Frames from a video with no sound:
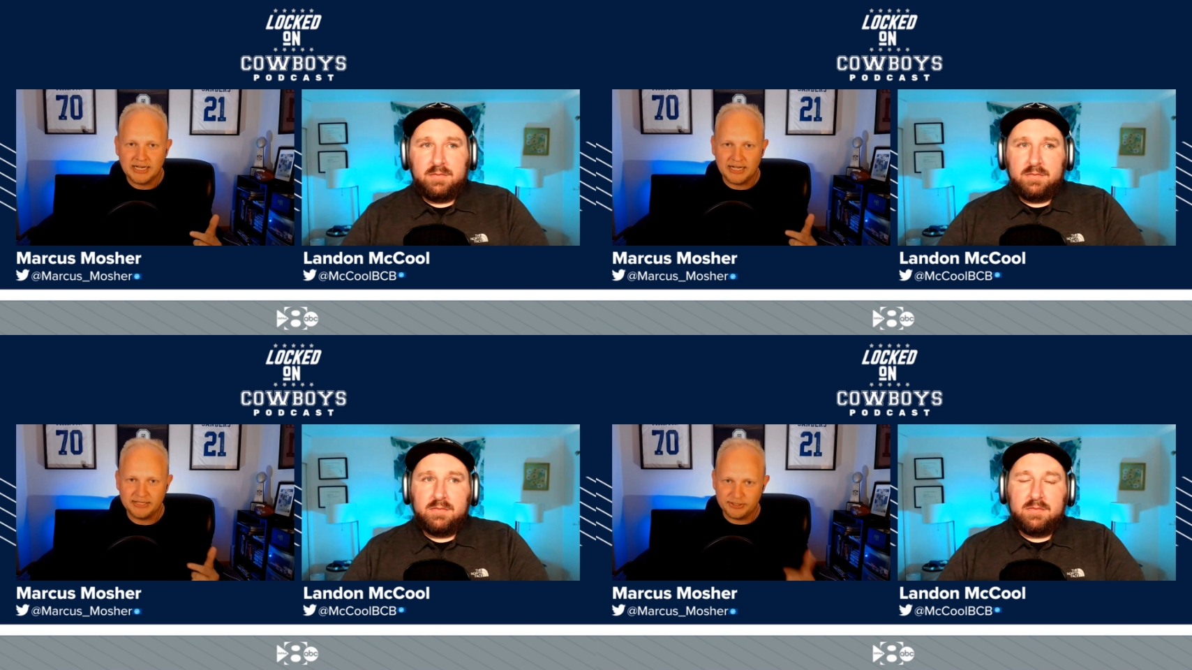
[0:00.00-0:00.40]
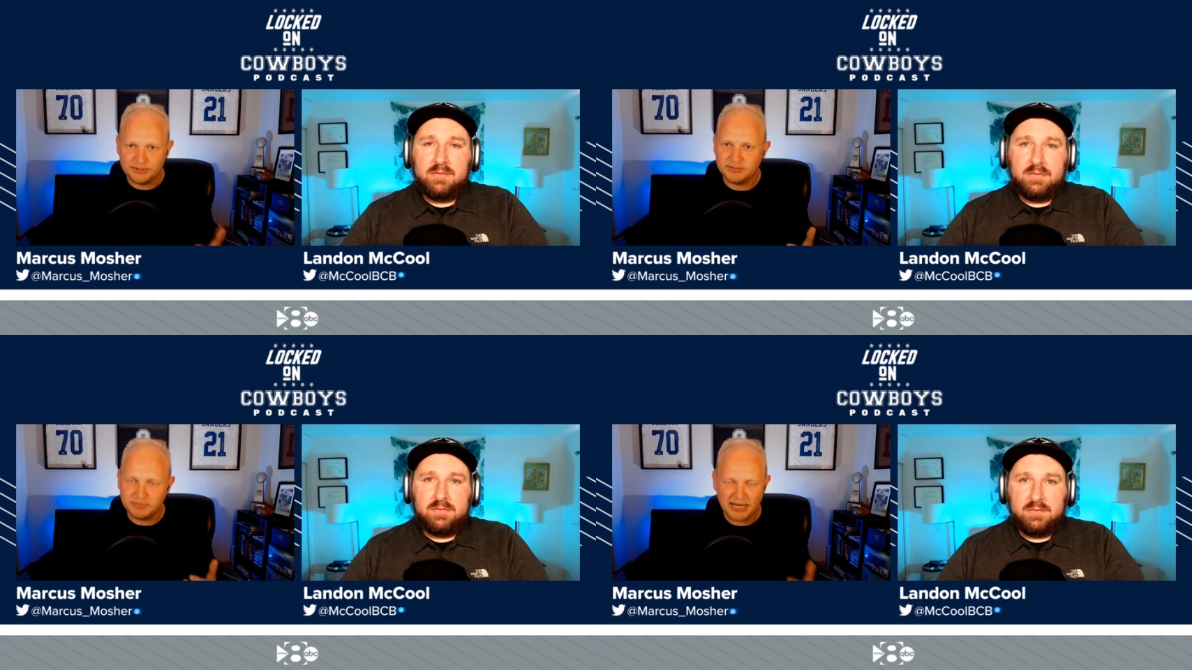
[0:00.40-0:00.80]
Speaker 1: to do
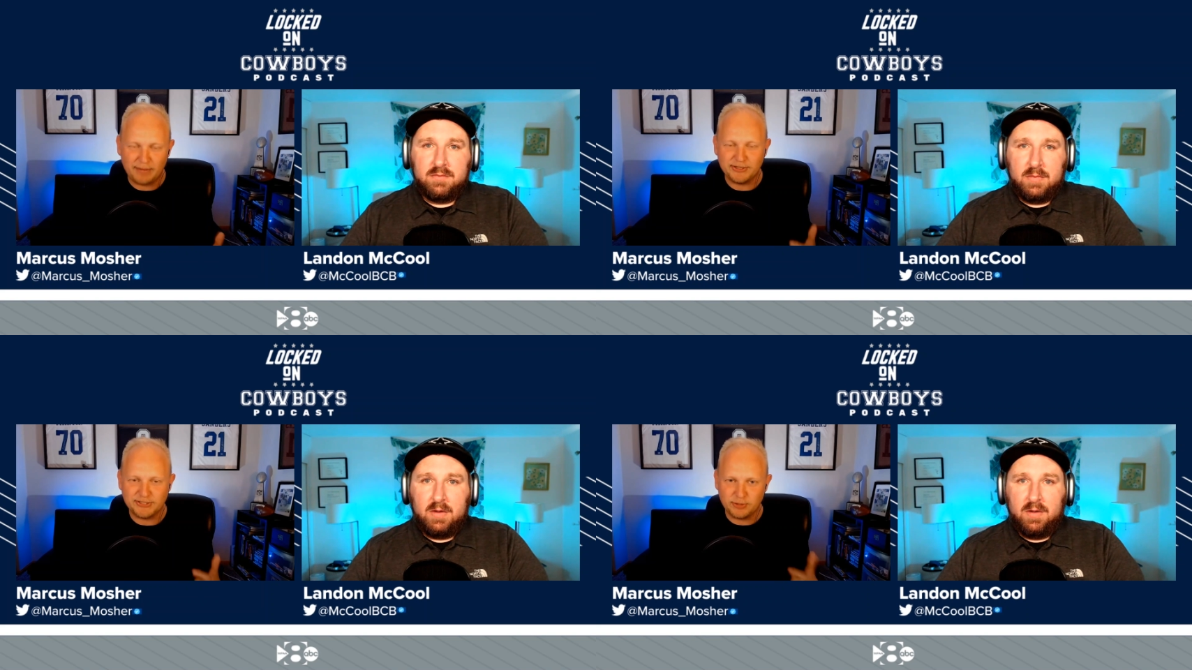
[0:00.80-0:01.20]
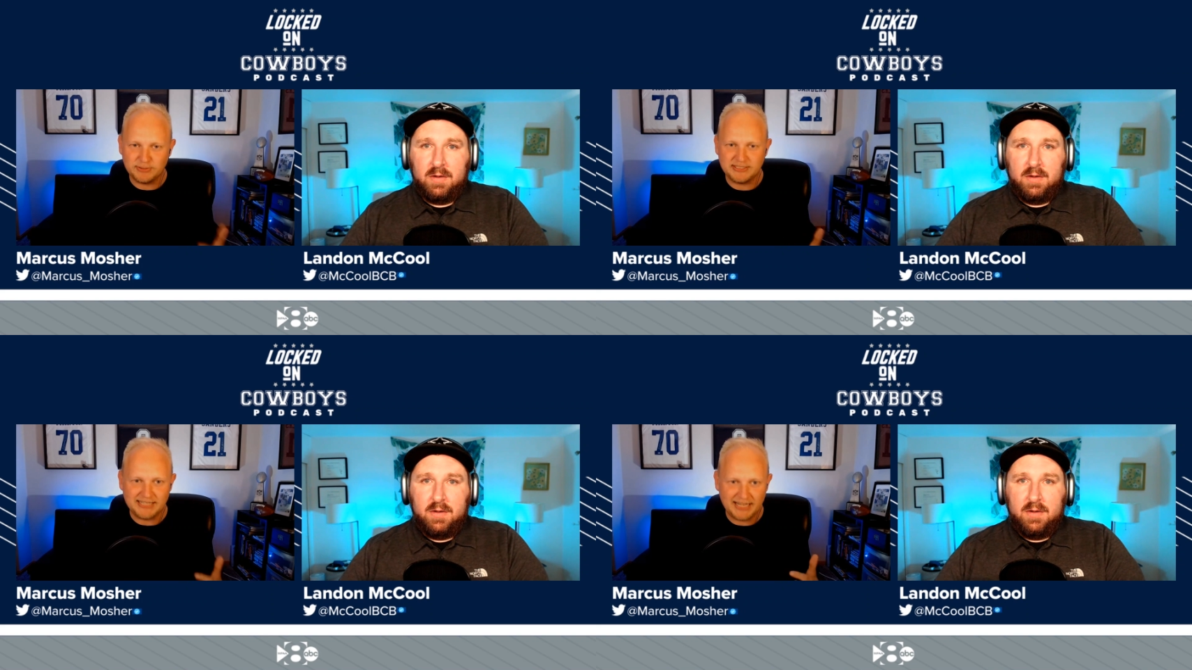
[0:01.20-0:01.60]
some Cowboys
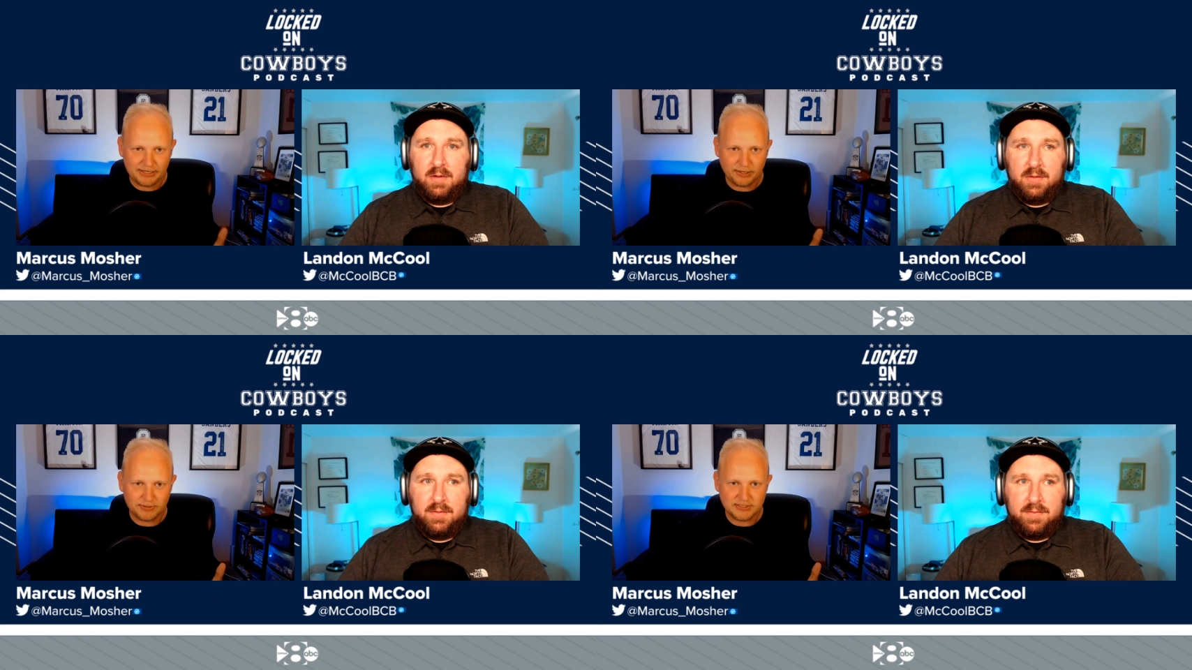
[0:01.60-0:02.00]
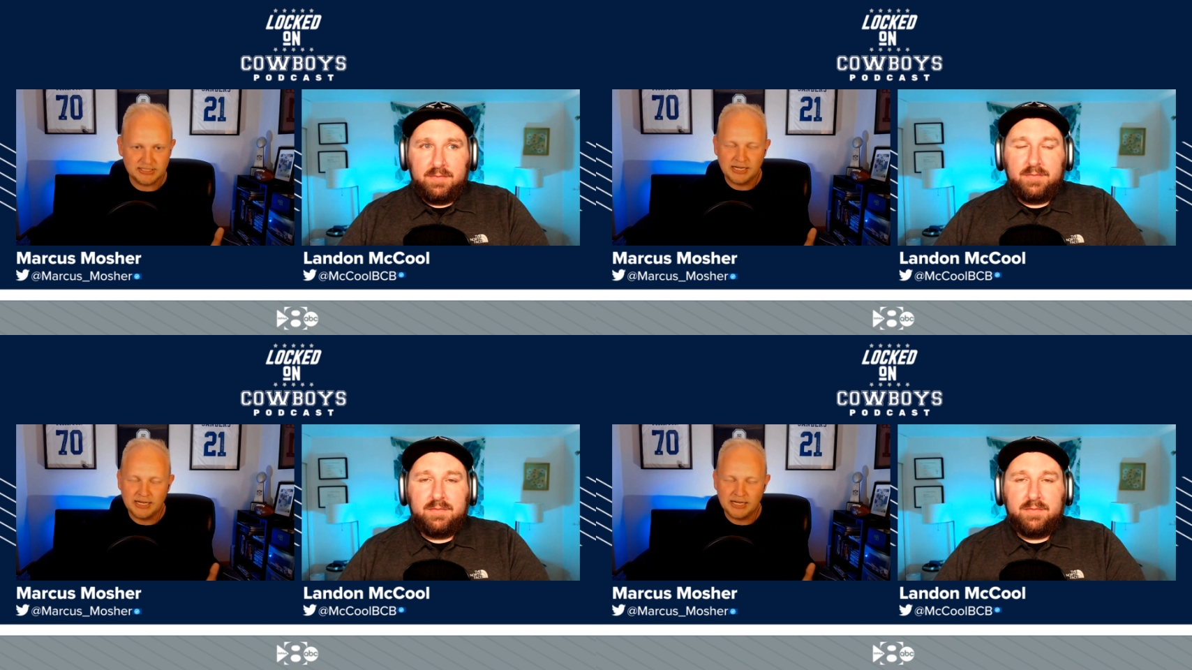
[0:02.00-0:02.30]
OTA notes.